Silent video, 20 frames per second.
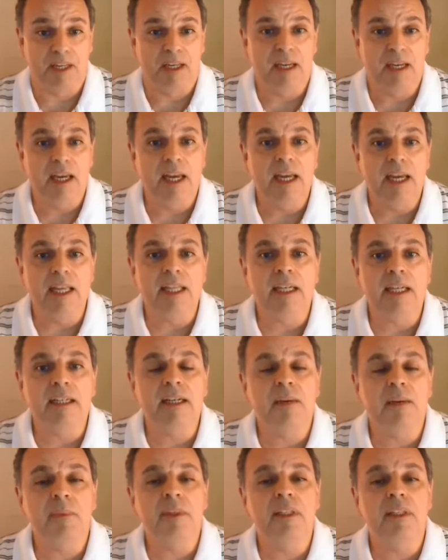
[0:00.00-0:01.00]
He that
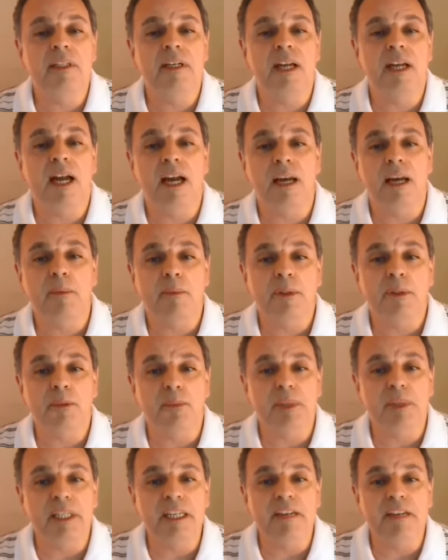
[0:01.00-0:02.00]
cometh to God must
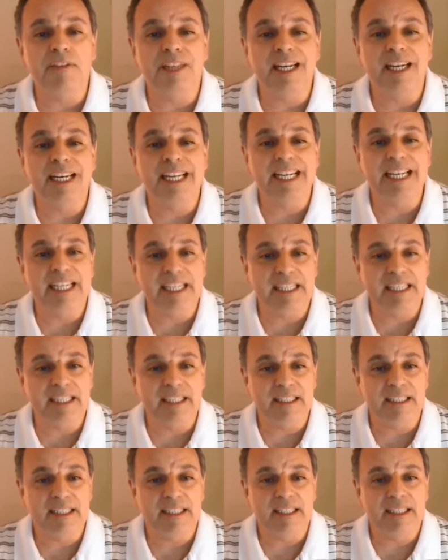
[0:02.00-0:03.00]
believe that He
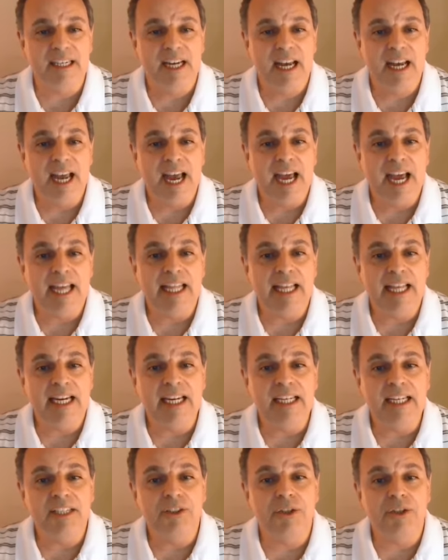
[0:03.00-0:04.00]
is, and that
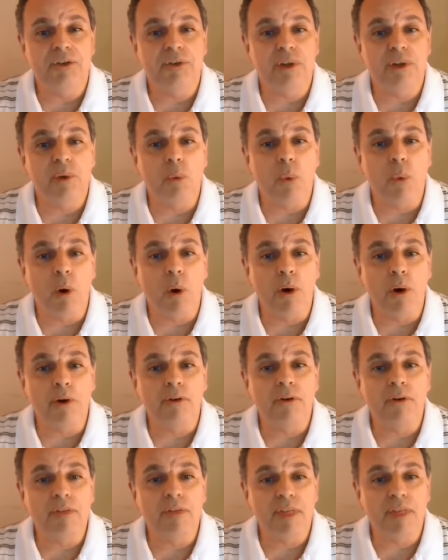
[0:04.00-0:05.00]
He is the
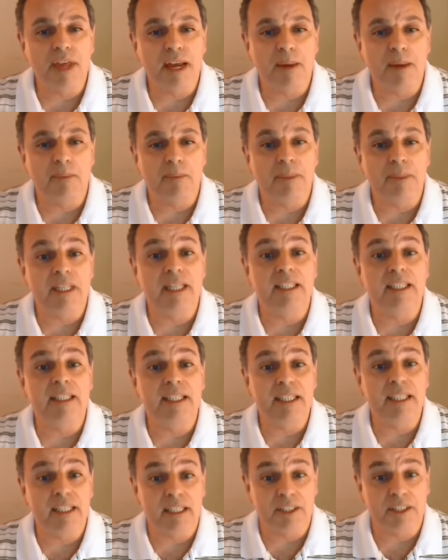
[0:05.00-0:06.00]
rewarder of them that
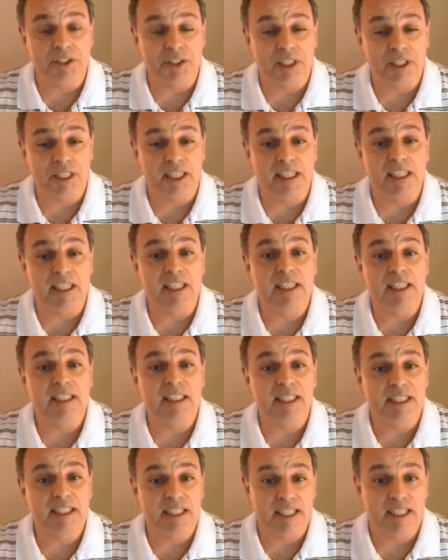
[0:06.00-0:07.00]
diligently
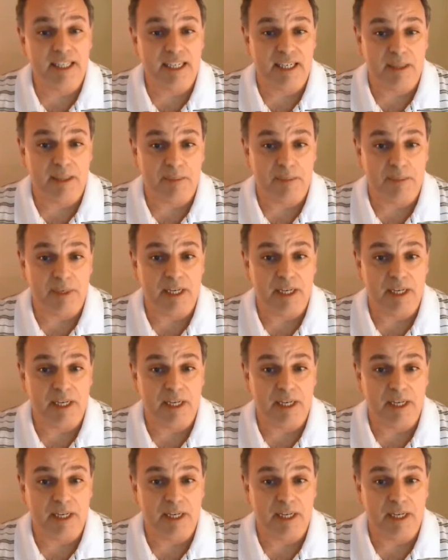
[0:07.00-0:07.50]
seek Him.